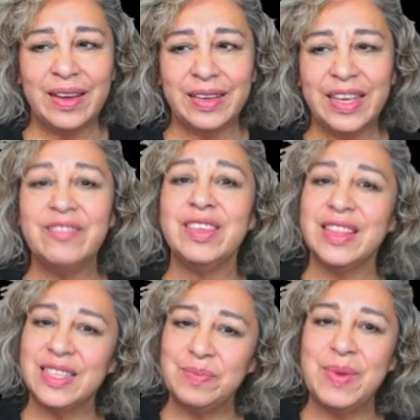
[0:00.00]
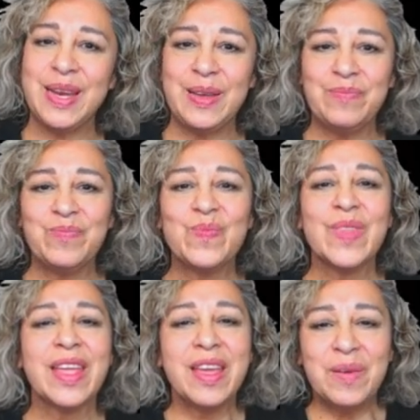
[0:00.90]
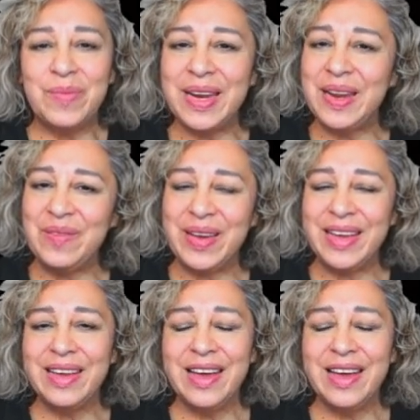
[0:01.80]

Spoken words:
giving this money. But anyway,